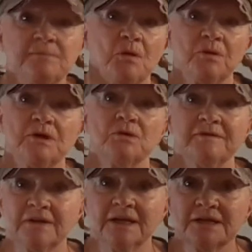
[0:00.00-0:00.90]
but we don't
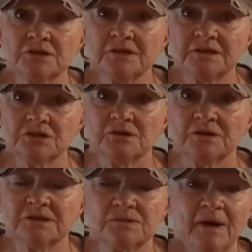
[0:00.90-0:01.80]
have collision
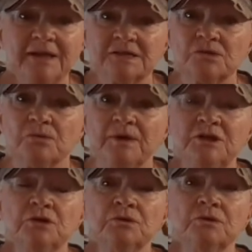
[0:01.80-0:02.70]
insurance, right? So we
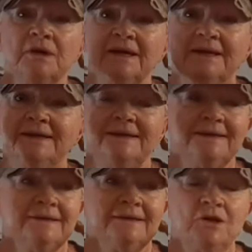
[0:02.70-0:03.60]
knew
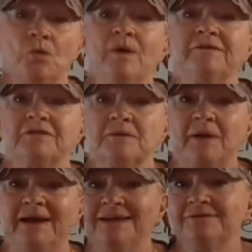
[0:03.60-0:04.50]
no way for the
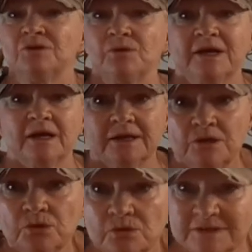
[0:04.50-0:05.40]
bike, even though we got a
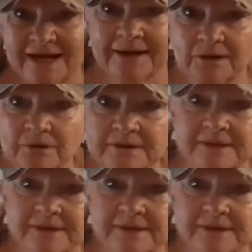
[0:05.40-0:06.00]
new tire in